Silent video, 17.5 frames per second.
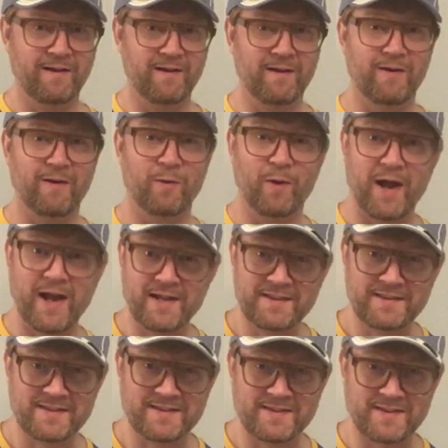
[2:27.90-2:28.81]
All
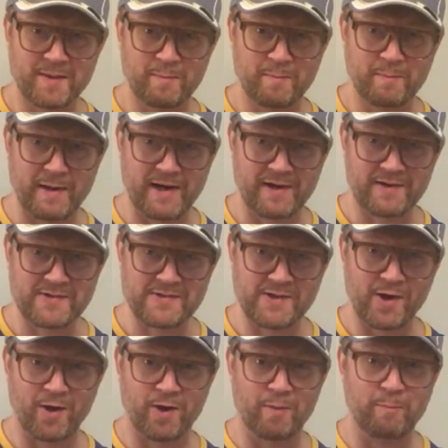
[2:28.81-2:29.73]
right, the beers
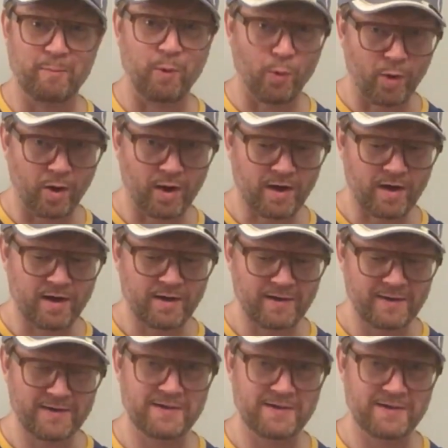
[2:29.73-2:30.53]
are poured.